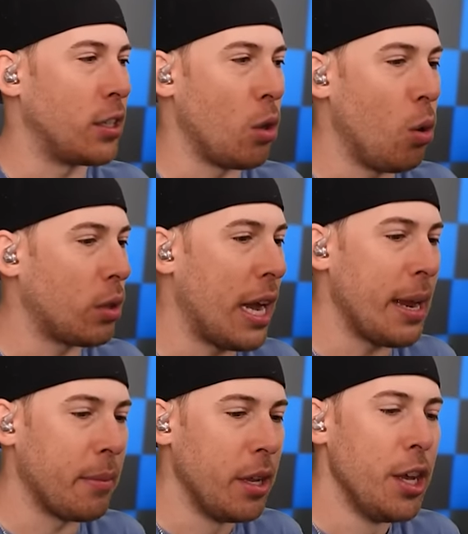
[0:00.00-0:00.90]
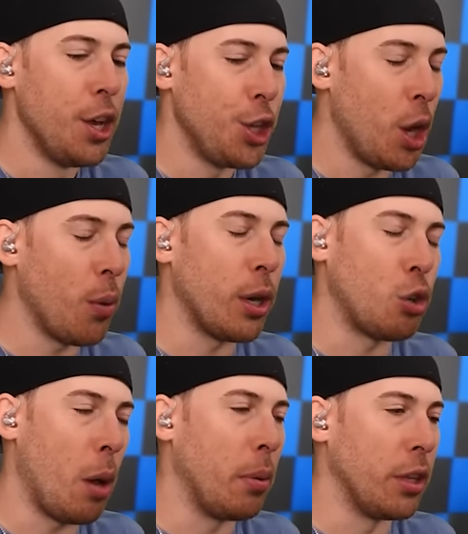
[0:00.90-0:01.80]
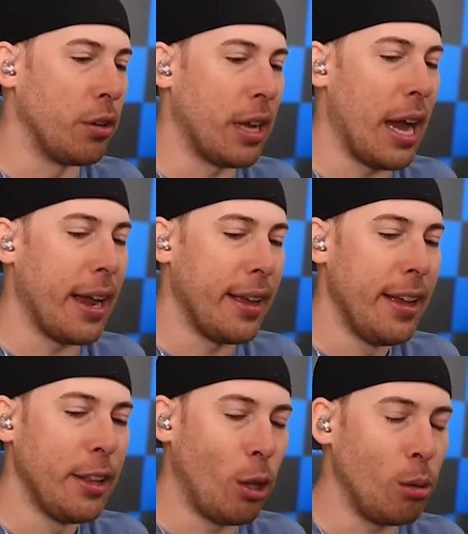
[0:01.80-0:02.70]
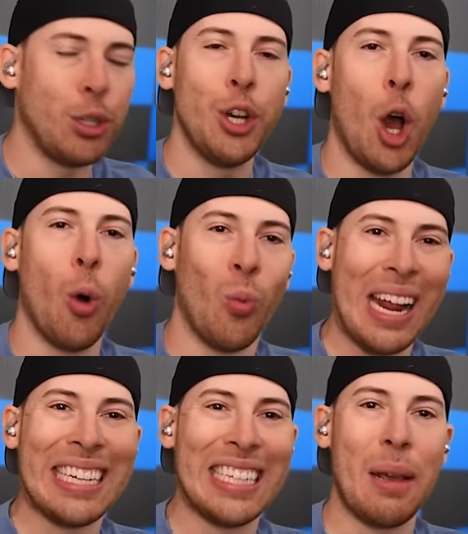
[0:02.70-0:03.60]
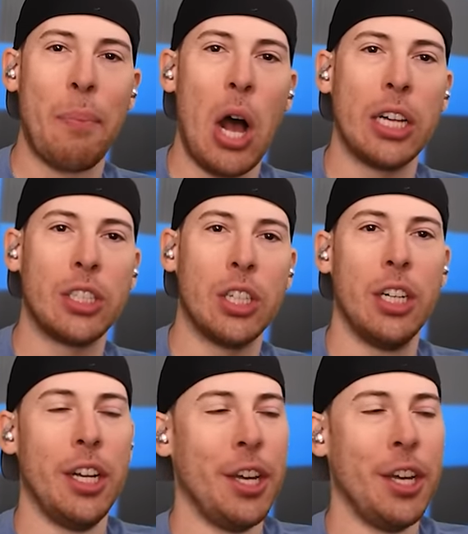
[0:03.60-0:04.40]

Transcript: us the whole time. You're in trouble, little guy. Don't you know Red is the imposter?